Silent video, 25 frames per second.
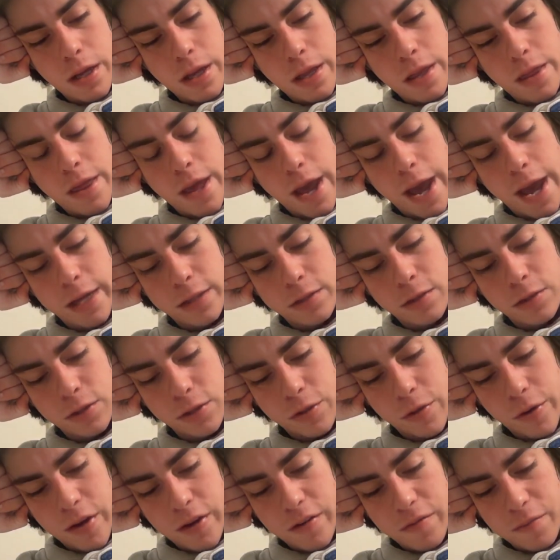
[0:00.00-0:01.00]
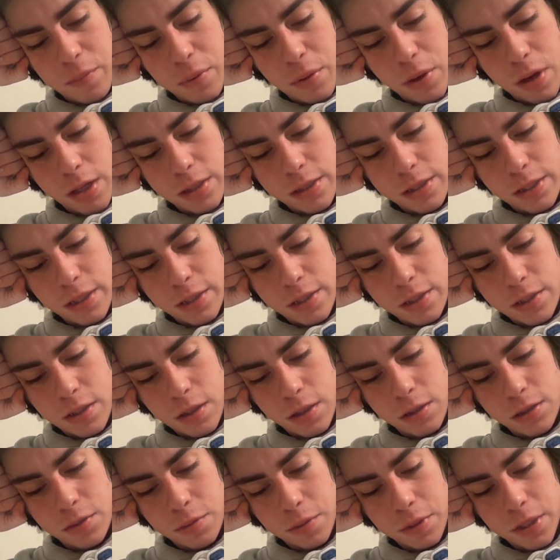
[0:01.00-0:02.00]
The actor's creative process
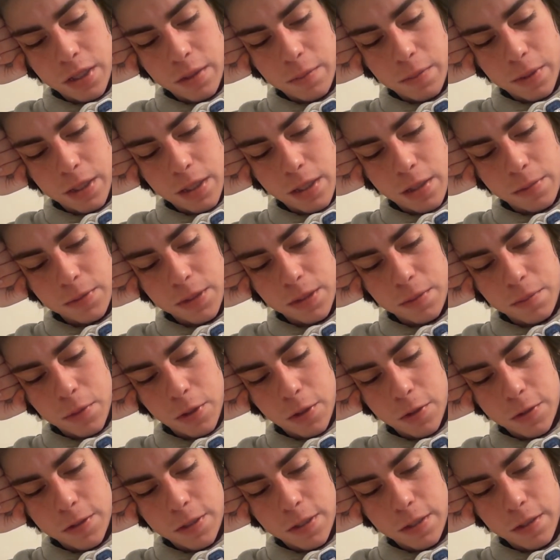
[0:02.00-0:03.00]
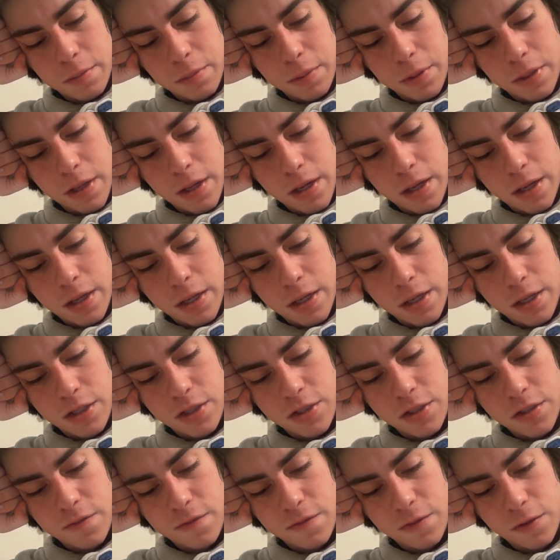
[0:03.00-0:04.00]
starts when he becomes immersed in the play. He
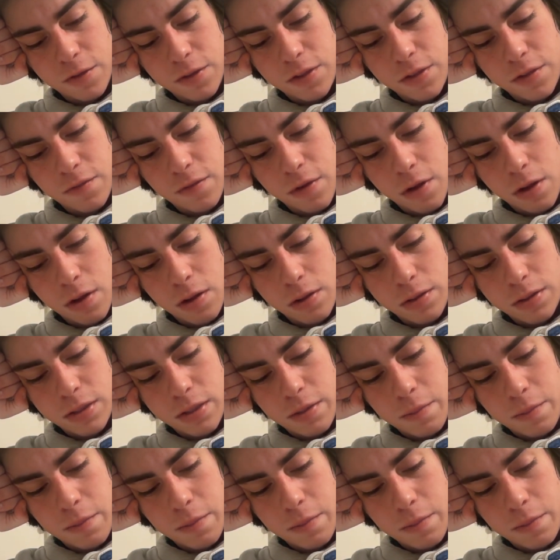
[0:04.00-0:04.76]
should first of all,